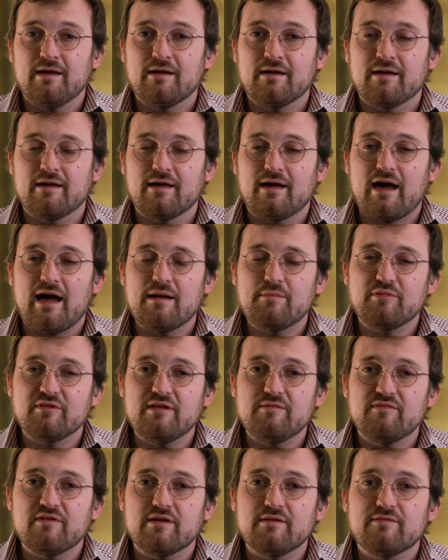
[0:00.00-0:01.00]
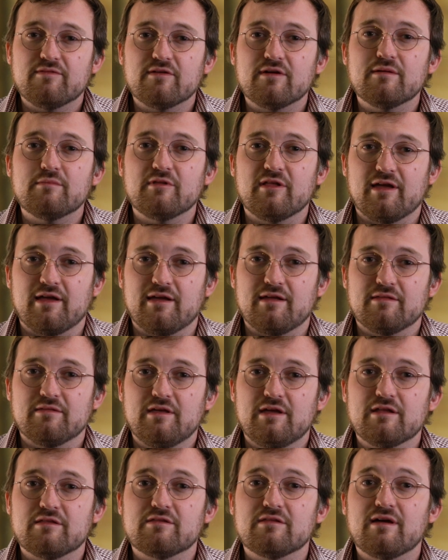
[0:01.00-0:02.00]
Uh, I believe very firmly
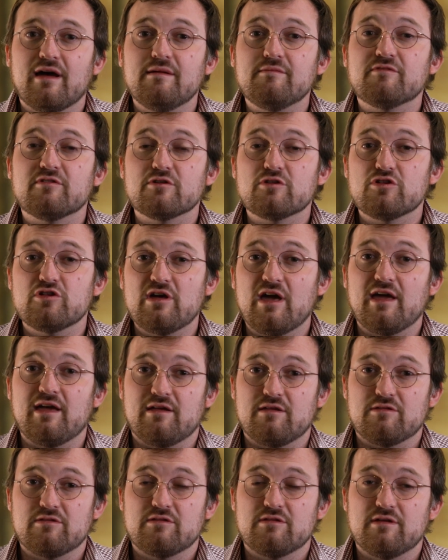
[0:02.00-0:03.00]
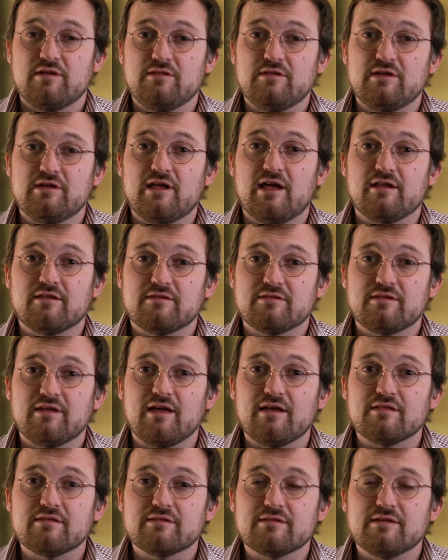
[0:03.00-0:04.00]
that it's time for a change in the United
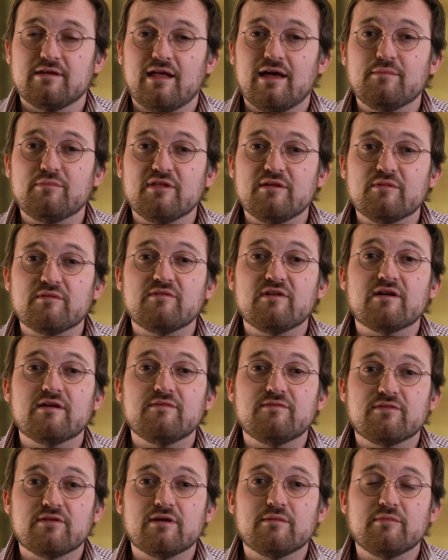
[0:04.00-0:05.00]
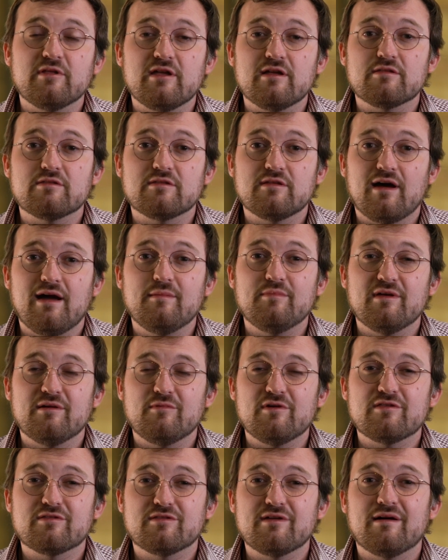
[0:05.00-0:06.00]
States. And I believe it very firmly it's time that
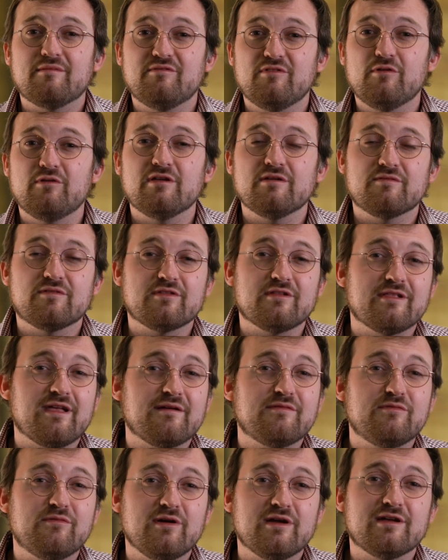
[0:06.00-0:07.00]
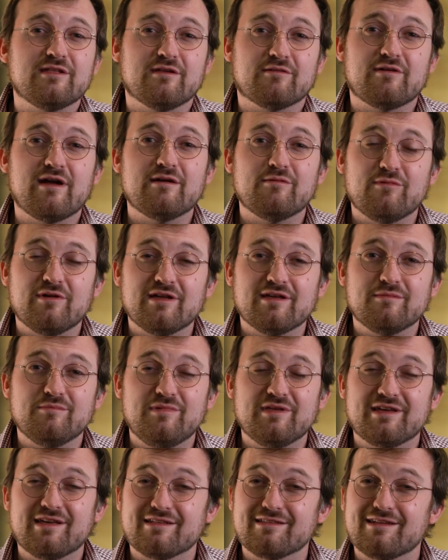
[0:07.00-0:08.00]
we stop voting for the left wing and the right wing
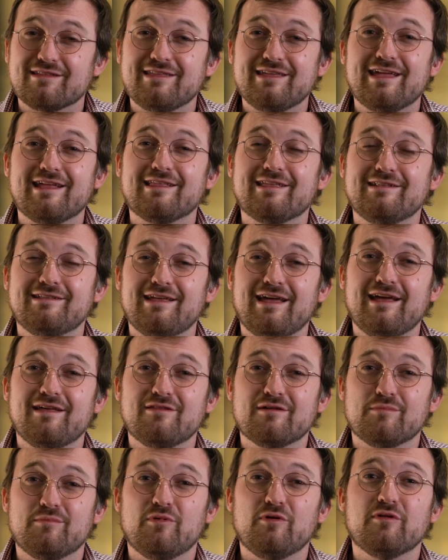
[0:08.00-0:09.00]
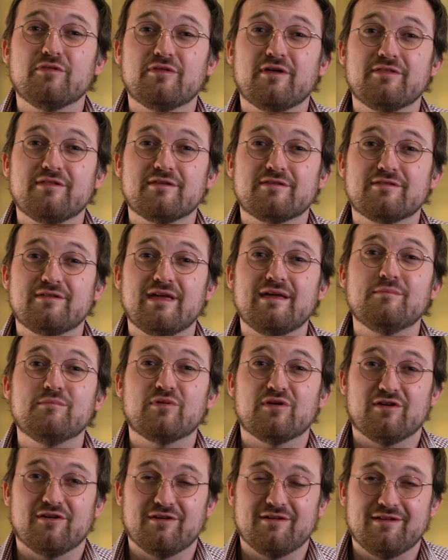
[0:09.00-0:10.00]
because at the end of the day, they're both on the same
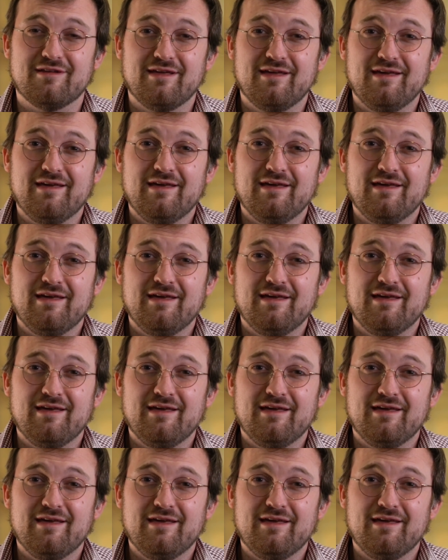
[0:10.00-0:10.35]
bird